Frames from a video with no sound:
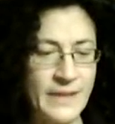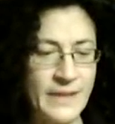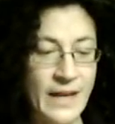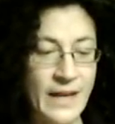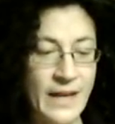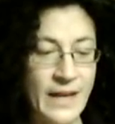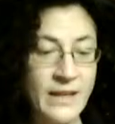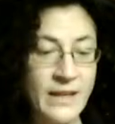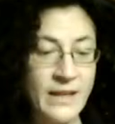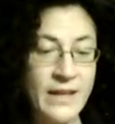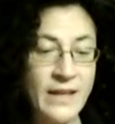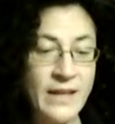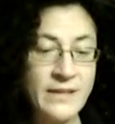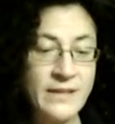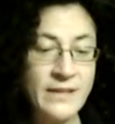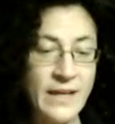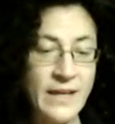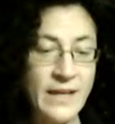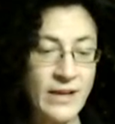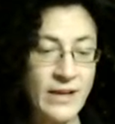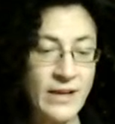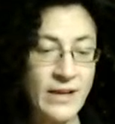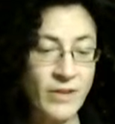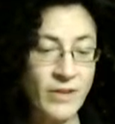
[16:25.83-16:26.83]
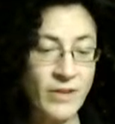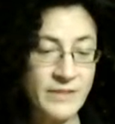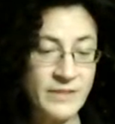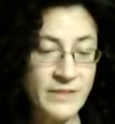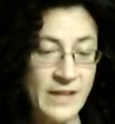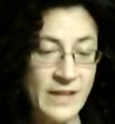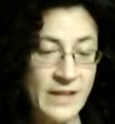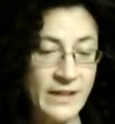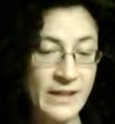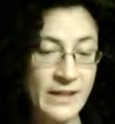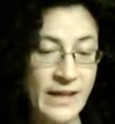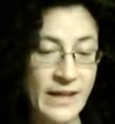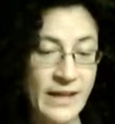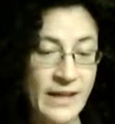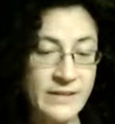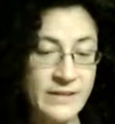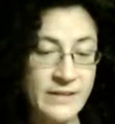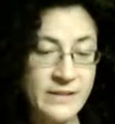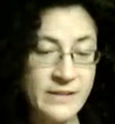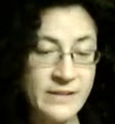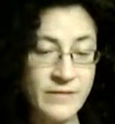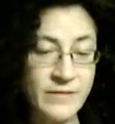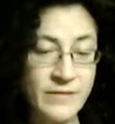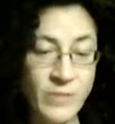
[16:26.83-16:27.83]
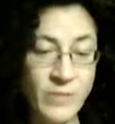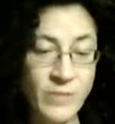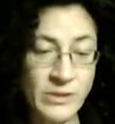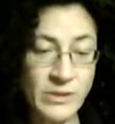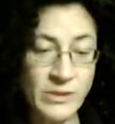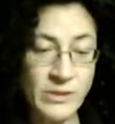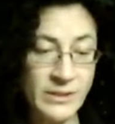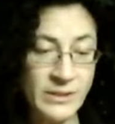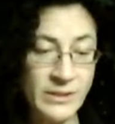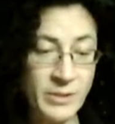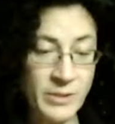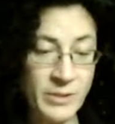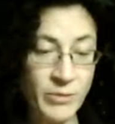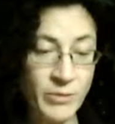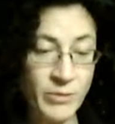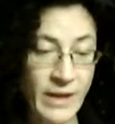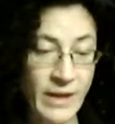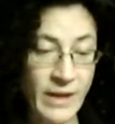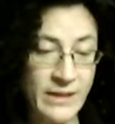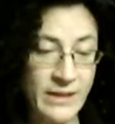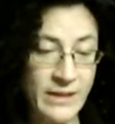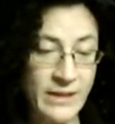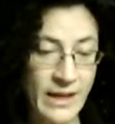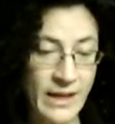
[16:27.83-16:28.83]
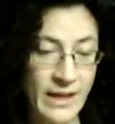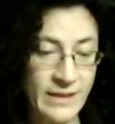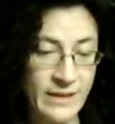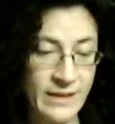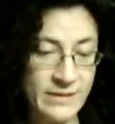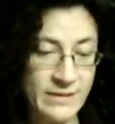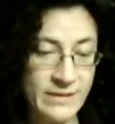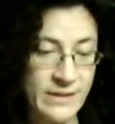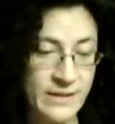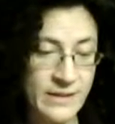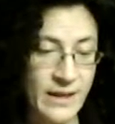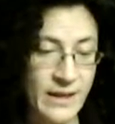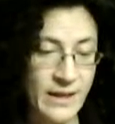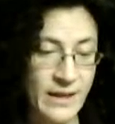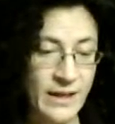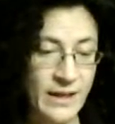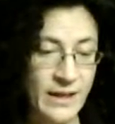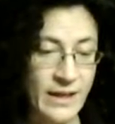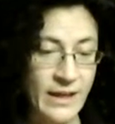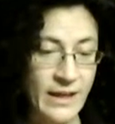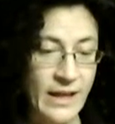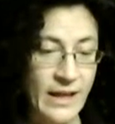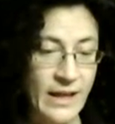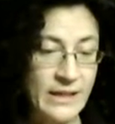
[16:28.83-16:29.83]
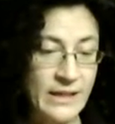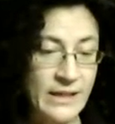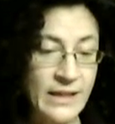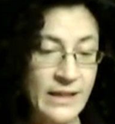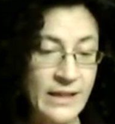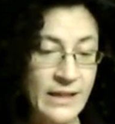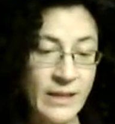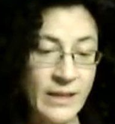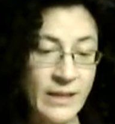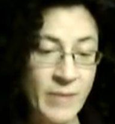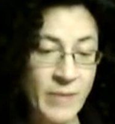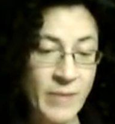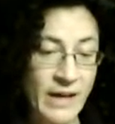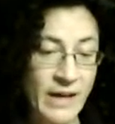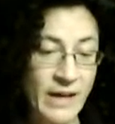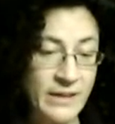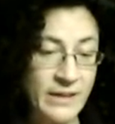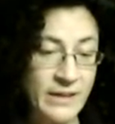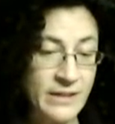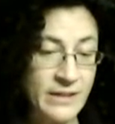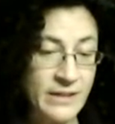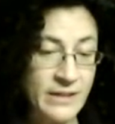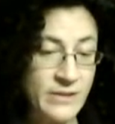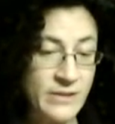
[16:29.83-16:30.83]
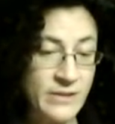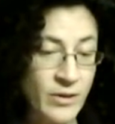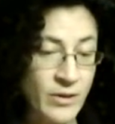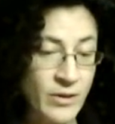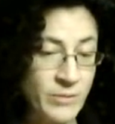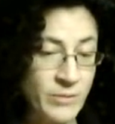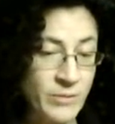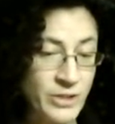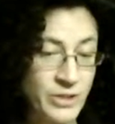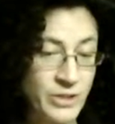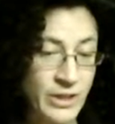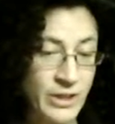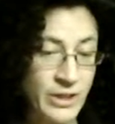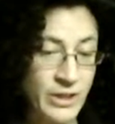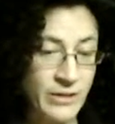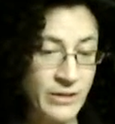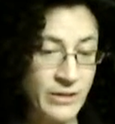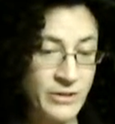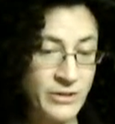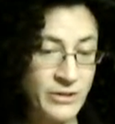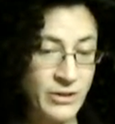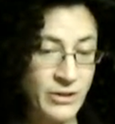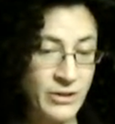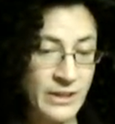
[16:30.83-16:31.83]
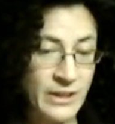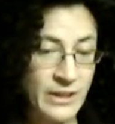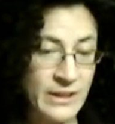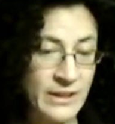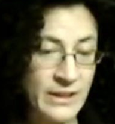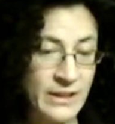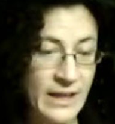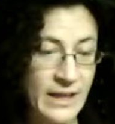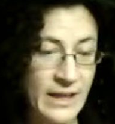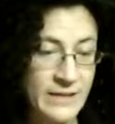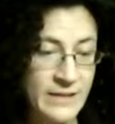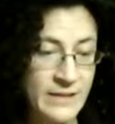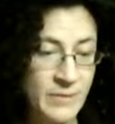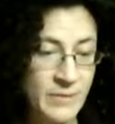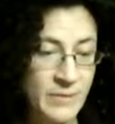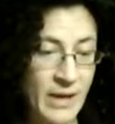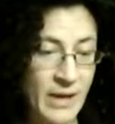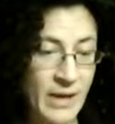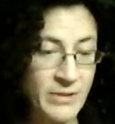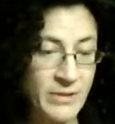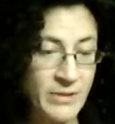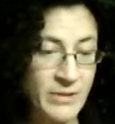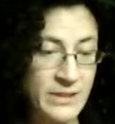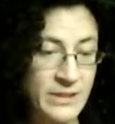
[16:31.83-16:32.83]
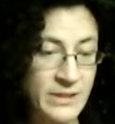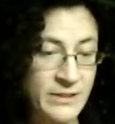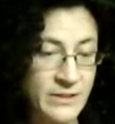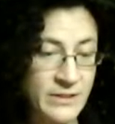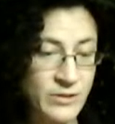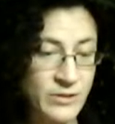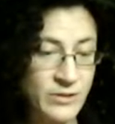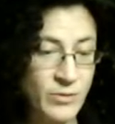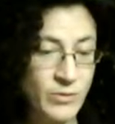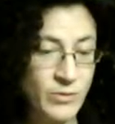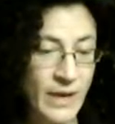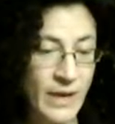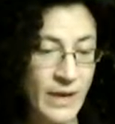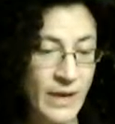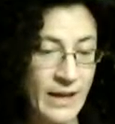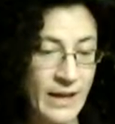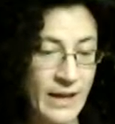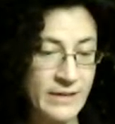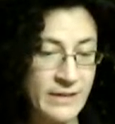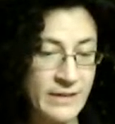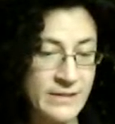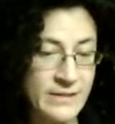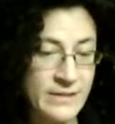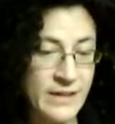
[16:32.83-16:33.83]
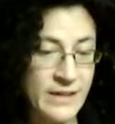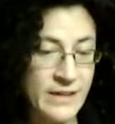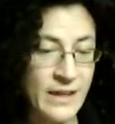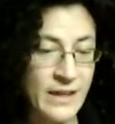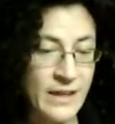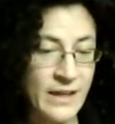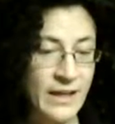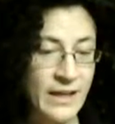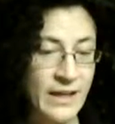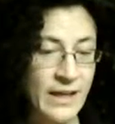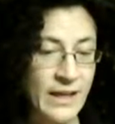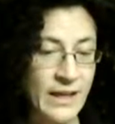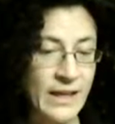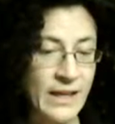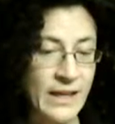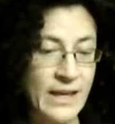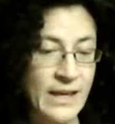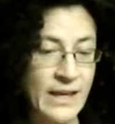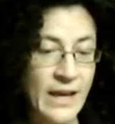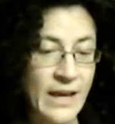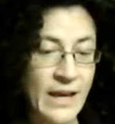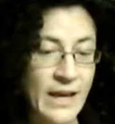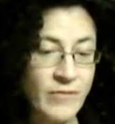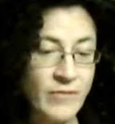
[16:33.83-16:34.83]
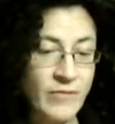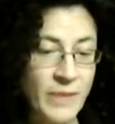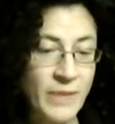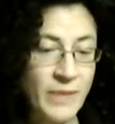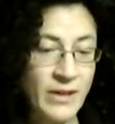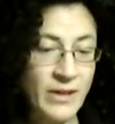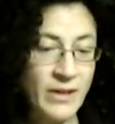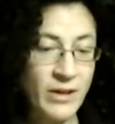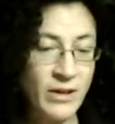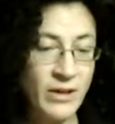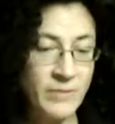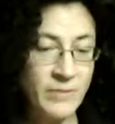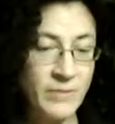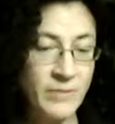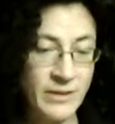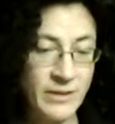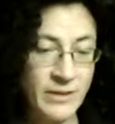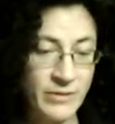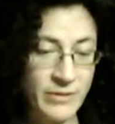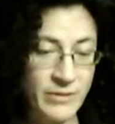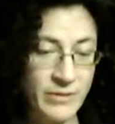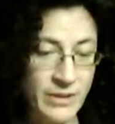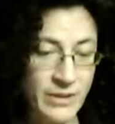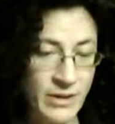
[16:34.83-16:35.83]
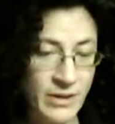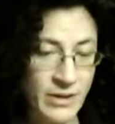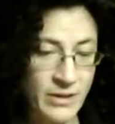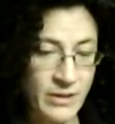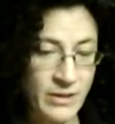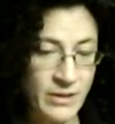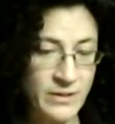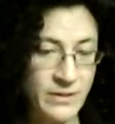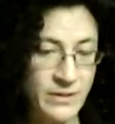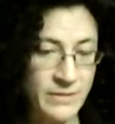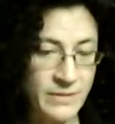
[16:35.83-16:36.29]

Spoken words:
And then, taking off his eyeglasses and folding them in a red case, and leaning back in his armchair, turning the case about in his two hands, he gave my godmother a nod.